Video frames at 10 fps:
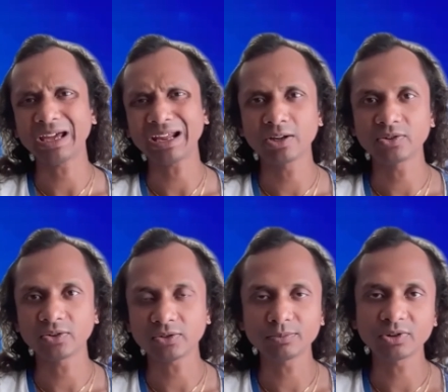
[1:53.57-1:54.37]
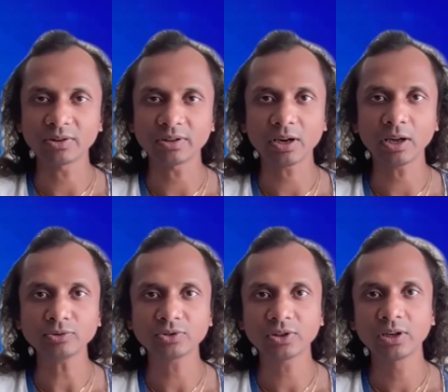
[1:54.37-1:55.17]
parallel systems in the
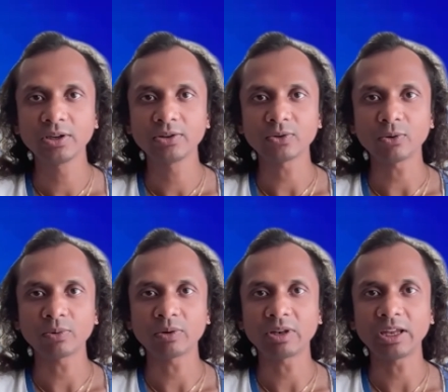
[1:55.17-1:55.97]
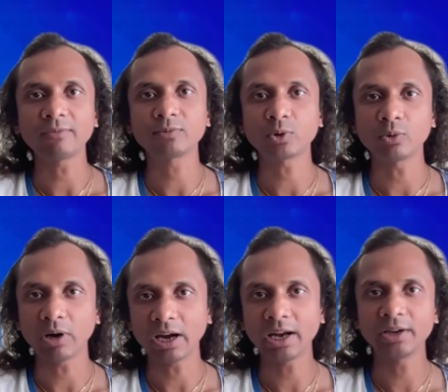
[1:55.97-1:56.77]
clouds so we will have
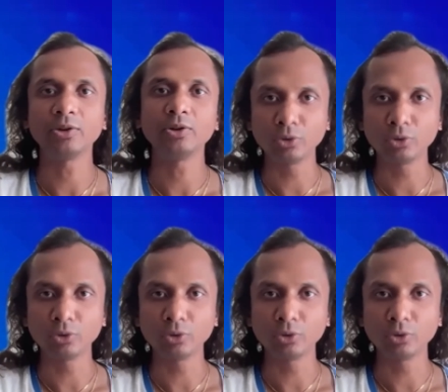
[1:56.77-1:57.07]
to add